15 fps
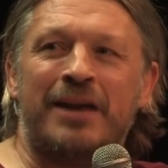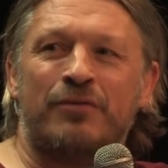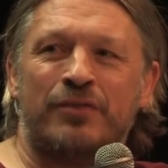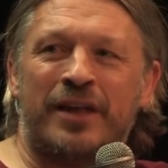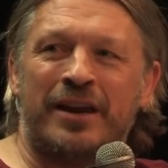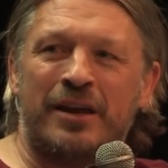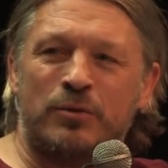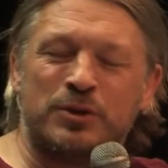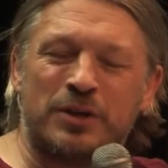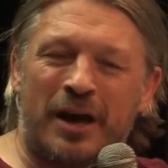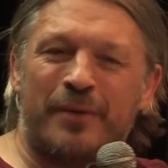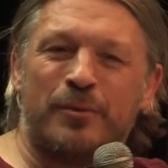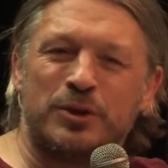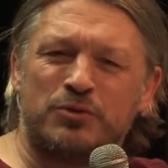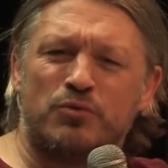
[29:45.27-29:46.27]
Even then, he was,
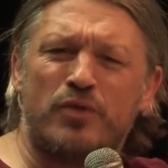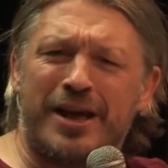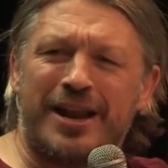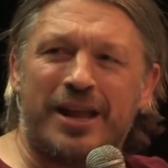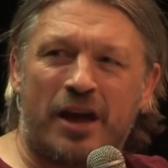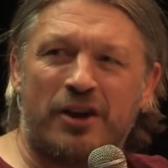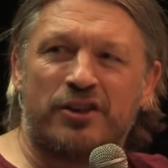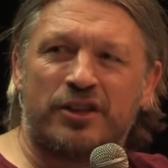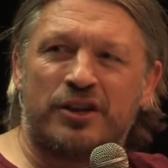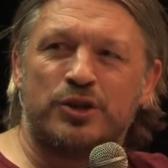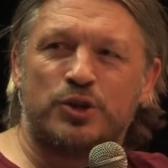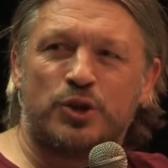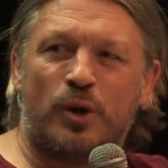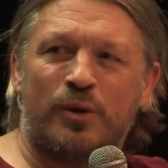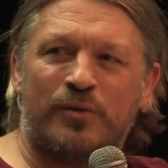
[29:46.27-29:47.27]
he was really under the
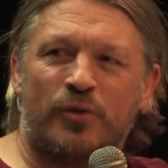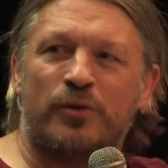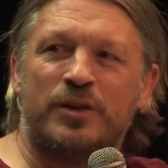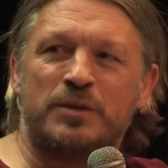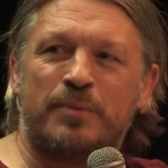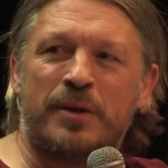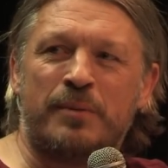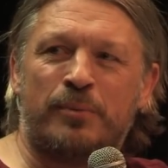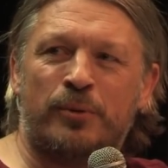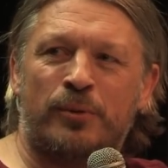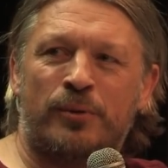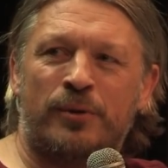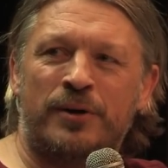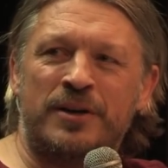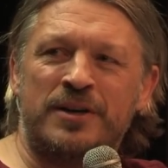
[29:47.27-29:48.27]
control of all these
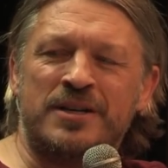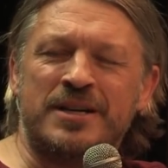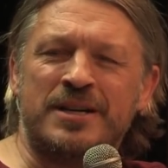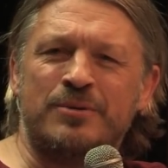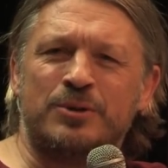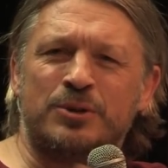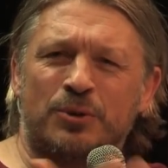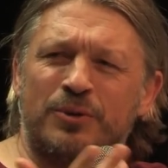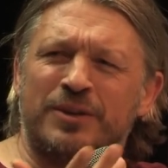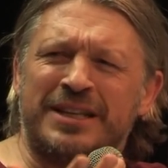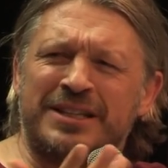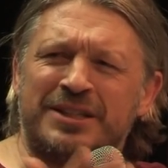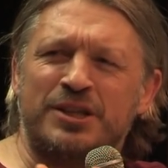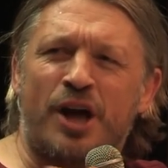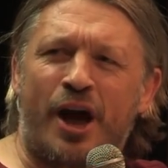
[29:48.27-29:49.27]
people, and he was sort of
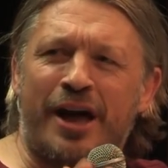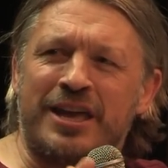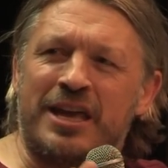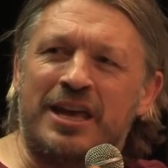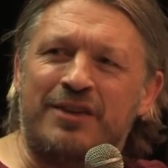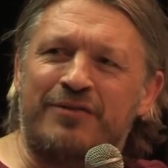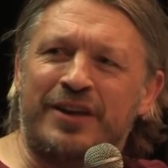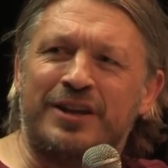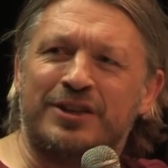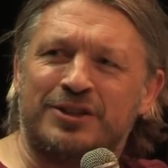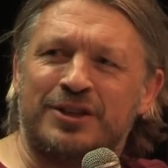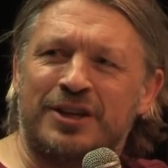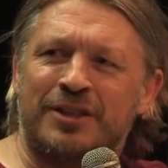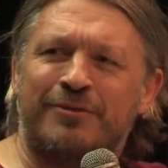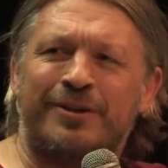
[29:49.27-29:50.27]
this naive
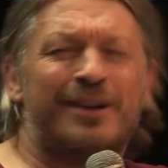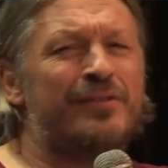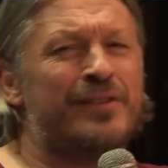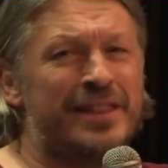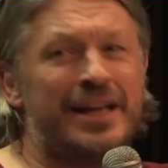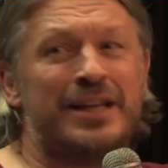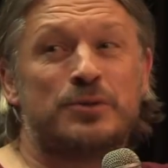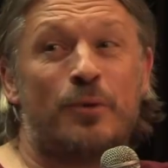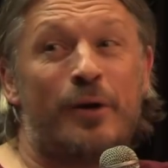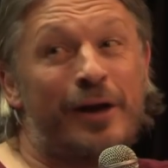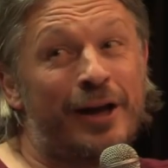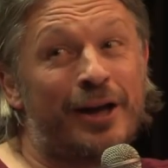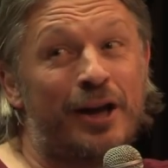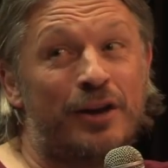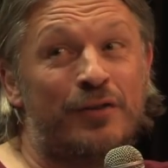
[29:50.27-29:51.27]
innocent in the middle of it. And that's
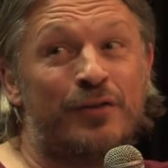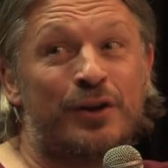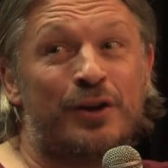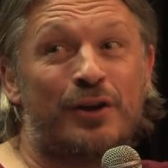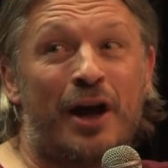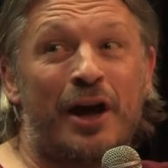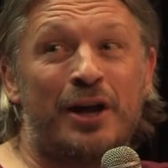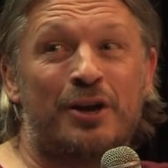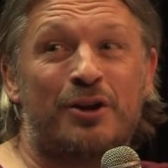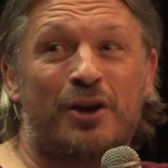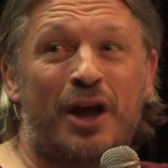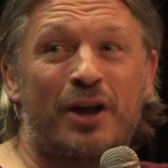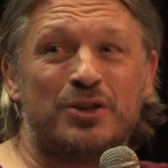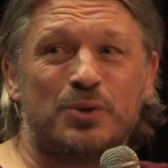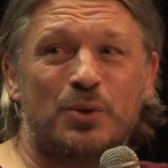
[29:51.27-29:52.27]
why I kind of I
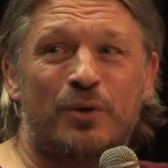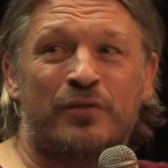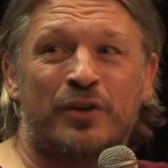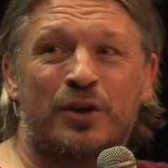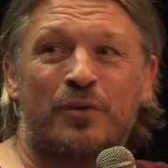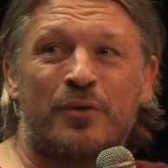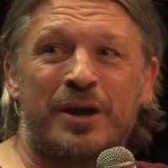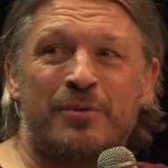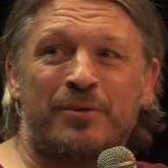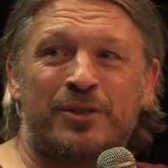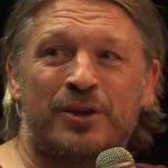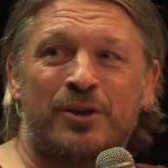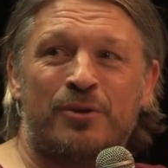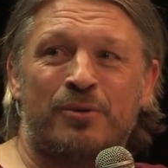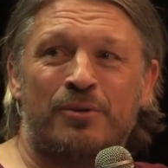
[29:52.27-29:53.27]
sort of agree
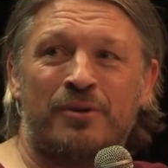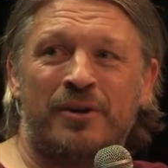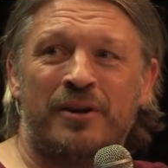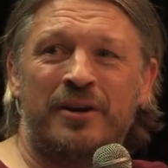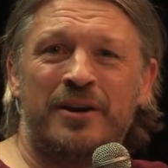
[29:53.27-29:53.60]
with you,